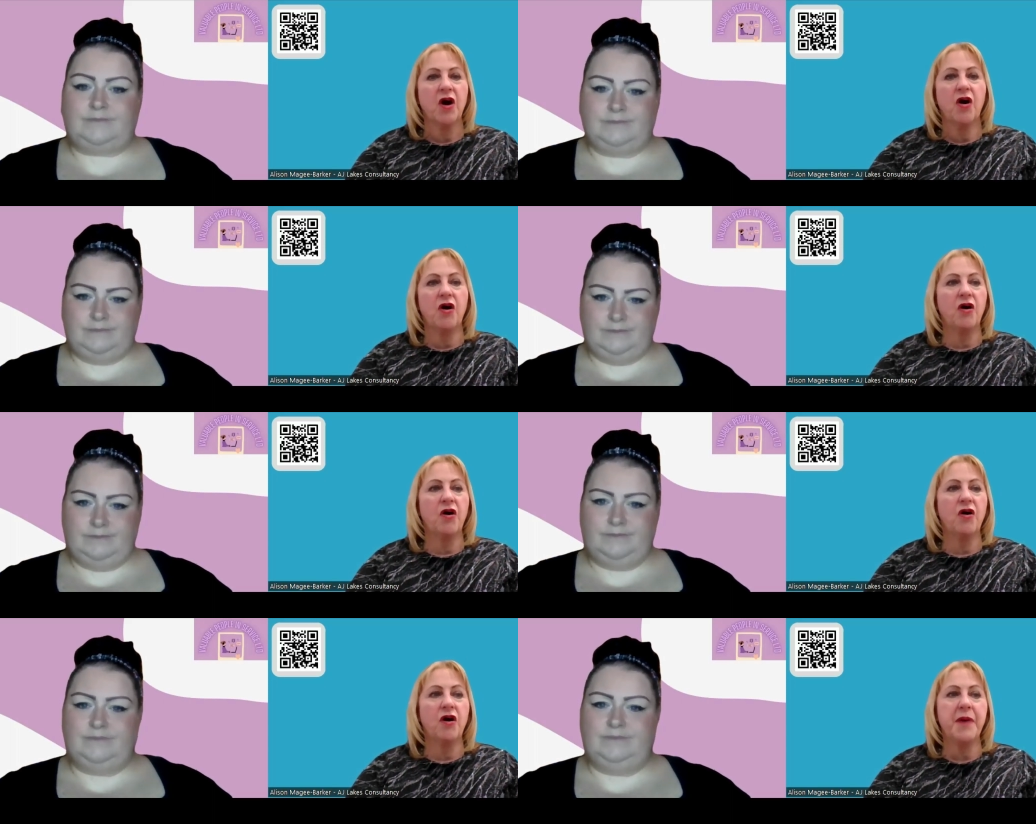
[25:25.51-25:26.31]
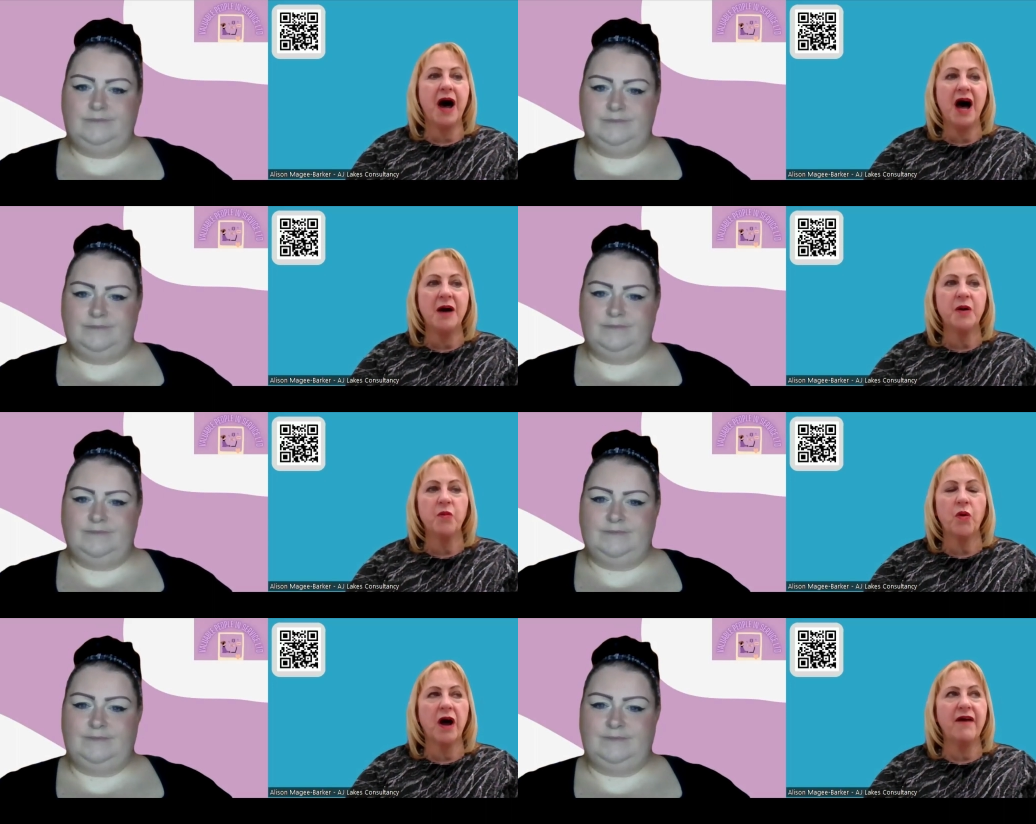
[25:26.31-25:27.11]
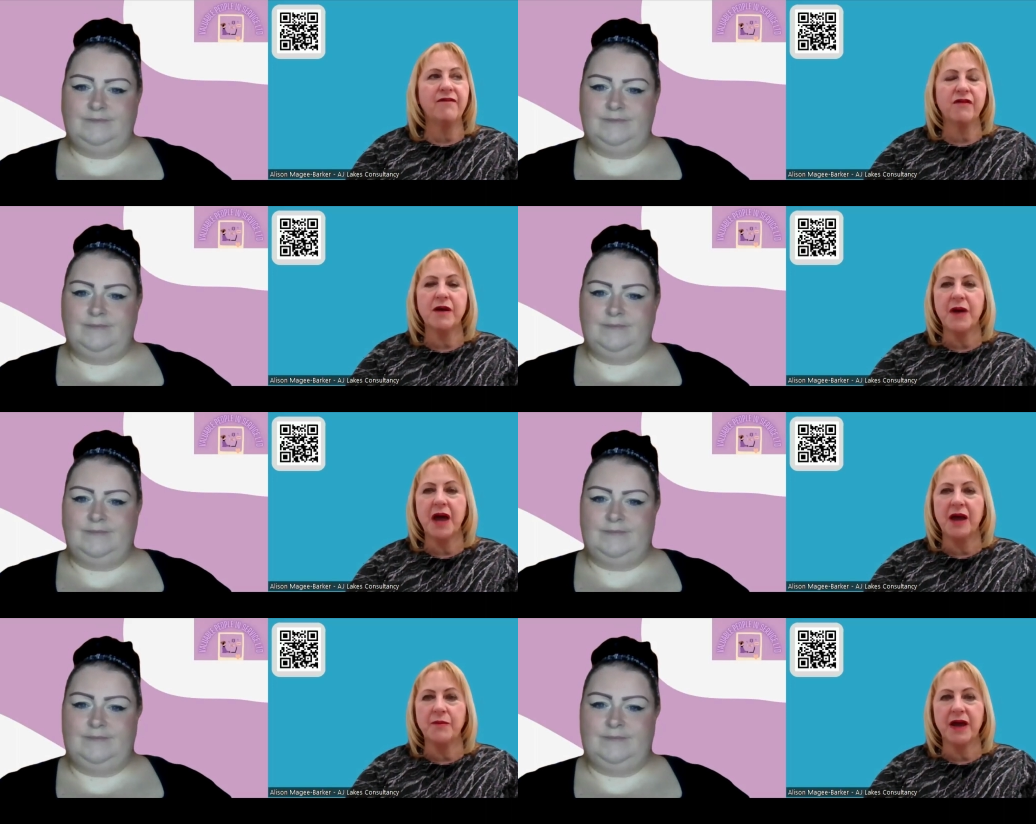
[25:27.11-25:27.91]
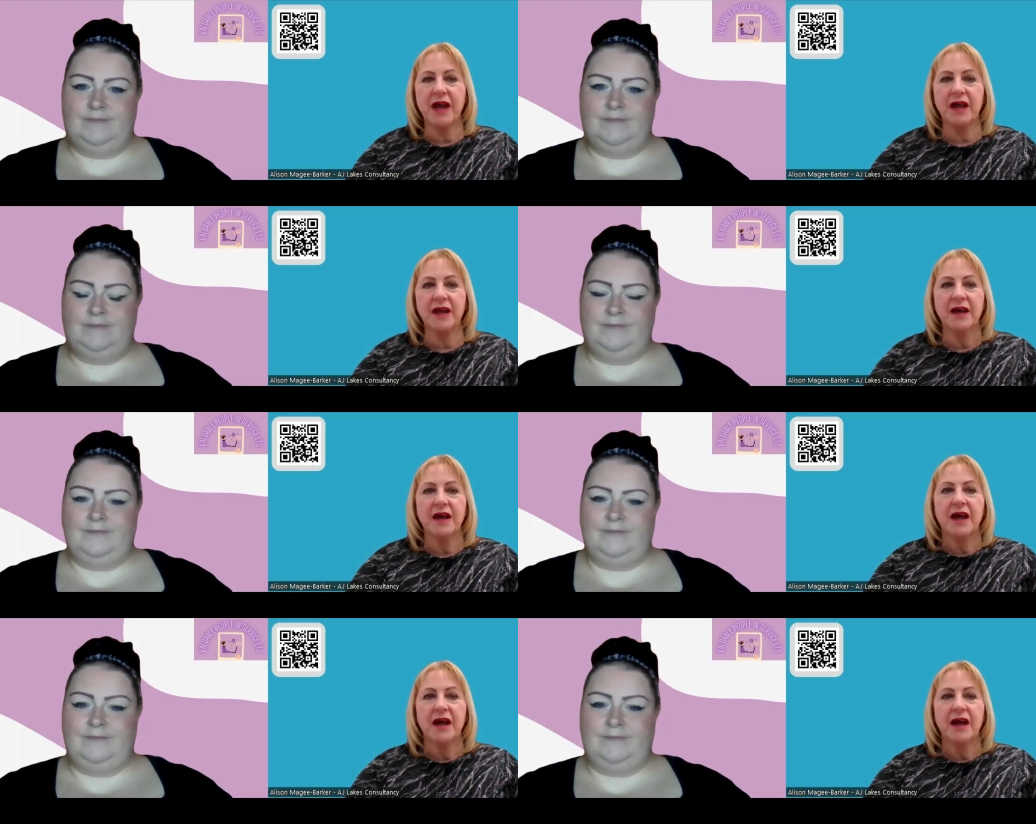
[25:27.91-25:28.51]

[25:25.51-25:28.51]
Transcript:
Speaker 1: or apartment, whatever it may be,